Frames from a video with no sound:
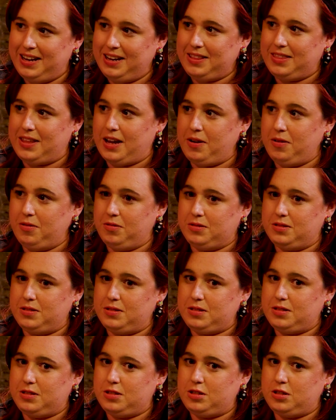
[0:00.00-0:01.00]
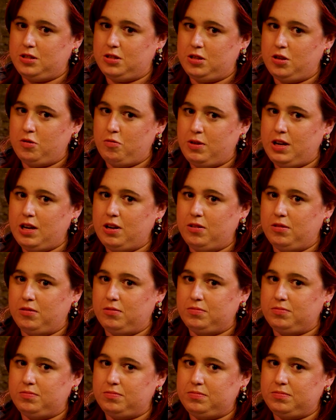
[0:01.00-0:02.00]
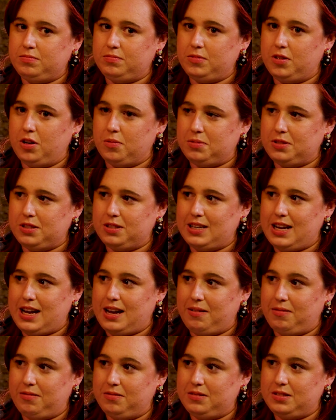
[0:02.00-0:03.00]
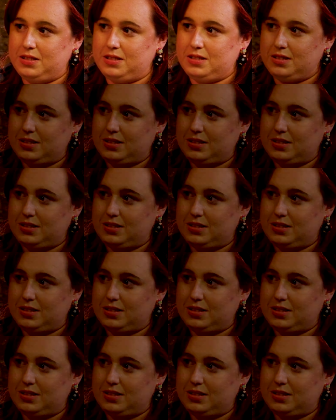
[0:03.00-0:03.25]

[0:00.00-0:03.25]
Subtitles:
the real ups and downs.